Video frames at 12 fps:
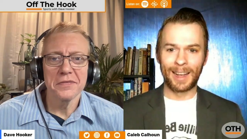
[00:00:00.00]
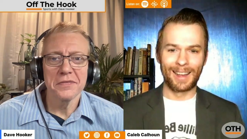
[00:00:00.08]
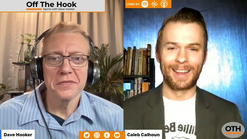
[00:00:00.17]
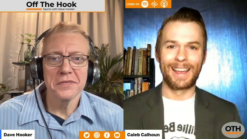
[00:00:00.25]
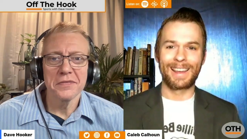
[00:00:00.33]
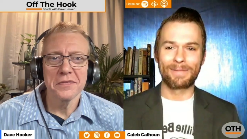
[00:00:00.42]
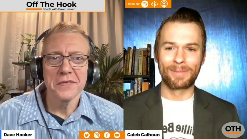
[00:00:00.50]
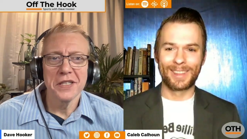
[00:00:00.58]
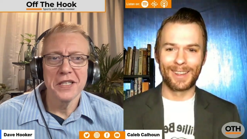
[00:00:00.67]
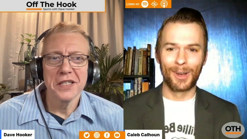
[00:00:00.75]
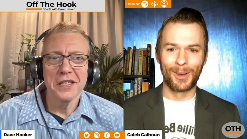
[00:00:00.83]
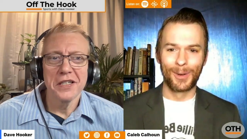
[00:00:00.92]
Speaker 1: time.
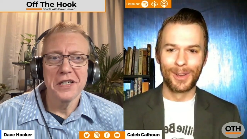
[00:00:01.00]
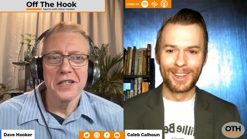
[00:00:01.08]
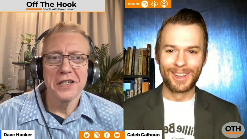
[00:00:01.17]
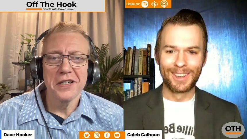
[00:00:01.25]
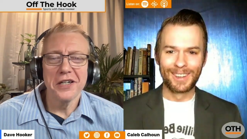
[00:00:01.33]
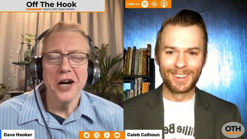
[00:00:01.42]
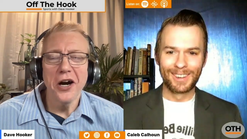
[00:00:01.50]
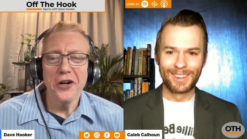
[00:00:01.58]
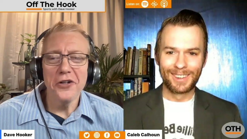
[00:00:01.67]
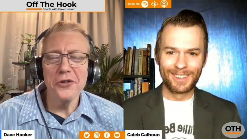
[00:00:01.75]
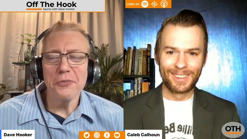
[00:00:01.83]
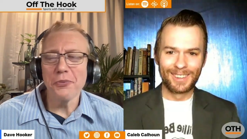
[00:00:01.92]
so
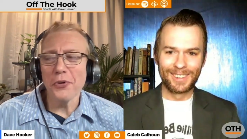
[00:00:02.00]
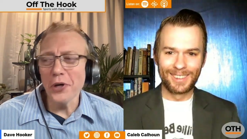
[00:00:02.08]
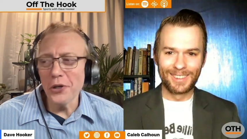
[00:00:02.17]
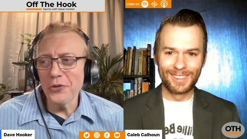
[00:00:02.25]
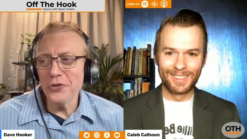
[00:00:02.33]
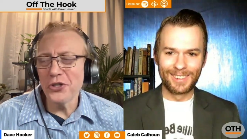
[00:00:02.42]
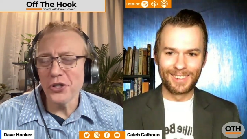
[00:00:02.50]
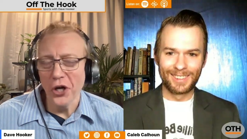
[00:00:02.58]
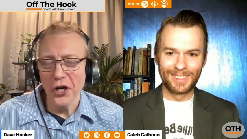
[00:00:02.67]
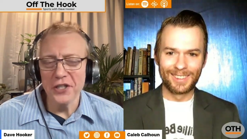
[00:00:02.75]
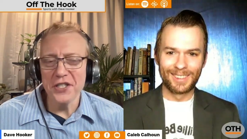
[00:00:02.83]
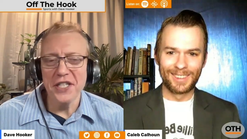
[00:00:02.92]
are you
Speaker 2: pro
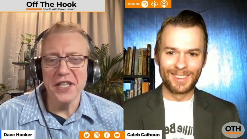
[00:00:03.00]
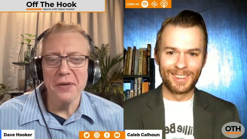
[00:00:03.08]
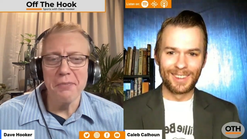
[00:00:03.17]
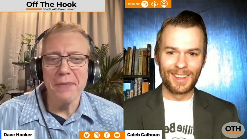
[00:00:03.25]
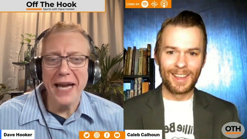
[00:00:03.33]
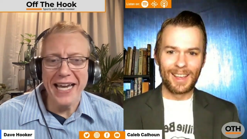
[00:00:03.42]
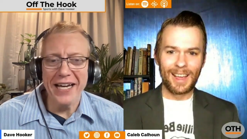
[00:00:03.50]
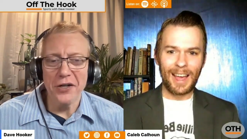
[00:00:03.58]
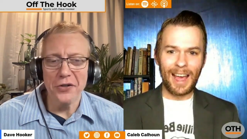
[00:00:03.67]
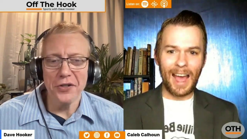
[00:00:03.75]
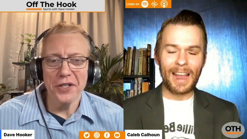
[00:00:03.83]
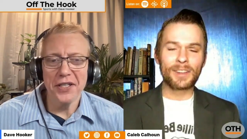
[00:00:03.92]
charging the
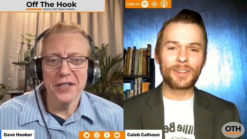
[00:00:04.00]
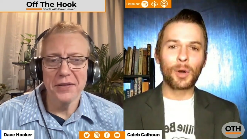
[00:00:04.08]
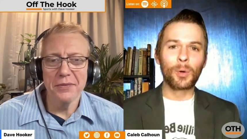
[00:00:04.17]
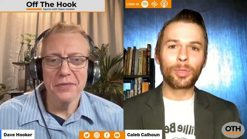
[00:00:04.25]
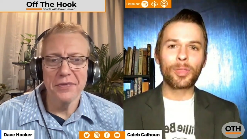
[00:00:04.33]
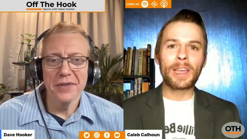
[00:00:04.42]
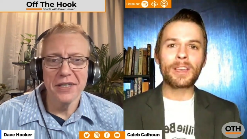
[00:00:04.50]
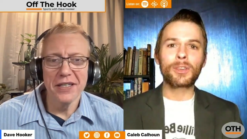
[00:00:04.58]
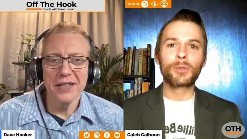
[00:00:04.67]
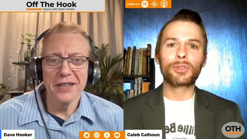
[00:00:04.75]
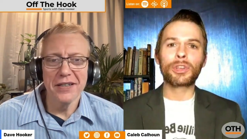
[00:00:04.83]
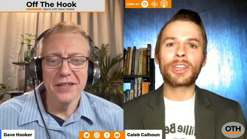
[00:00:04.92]
mound? I don't
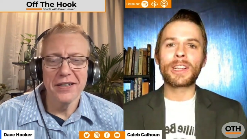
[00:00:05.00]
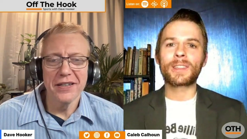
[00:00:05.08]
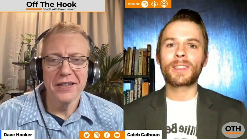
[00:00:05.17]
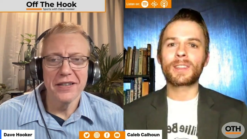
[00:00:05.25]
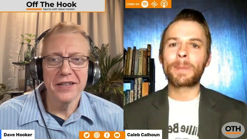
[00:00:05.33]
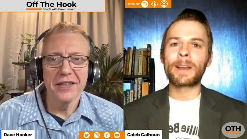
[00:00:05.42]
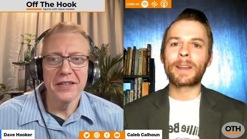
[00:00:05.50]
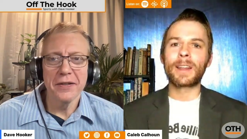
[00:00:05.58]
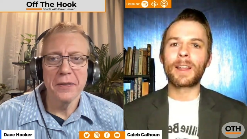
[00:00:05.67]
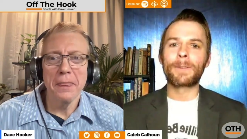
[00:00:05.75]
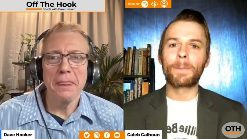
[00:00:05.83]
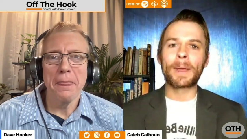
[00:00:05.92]
Speaker 1: think you should get
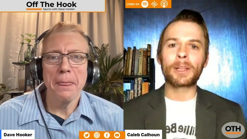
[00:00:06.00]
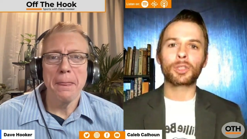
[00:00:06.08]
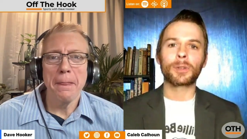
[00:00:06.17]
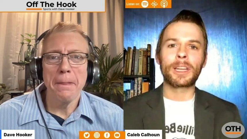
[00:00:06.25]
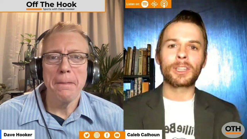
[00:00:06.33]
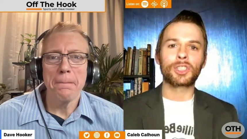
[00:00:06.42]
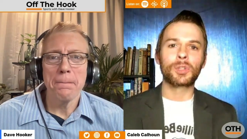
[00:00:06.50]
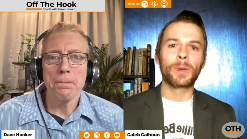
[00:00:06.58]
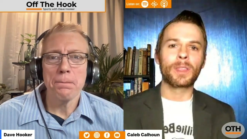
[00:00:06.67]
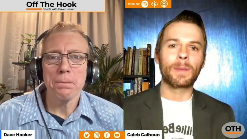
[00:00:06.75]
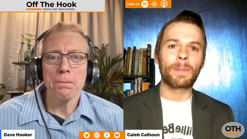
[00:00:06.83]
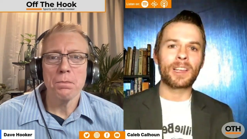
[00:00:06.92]
suspended if a pitcher hits you
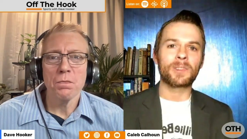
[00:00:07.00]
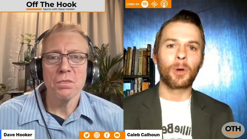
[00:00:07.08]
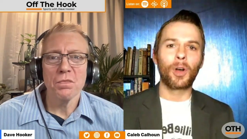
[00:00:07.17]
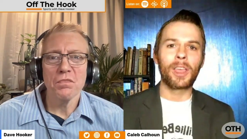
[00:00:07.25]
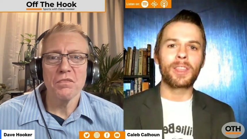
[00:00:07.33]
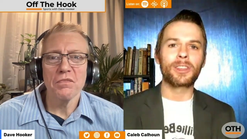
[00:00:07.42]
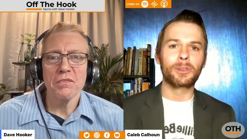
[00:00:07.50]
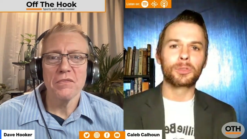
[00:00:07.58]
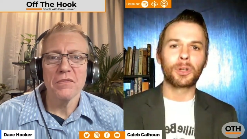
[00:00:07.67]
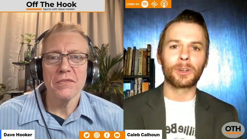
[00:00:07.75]
with the baseball and then you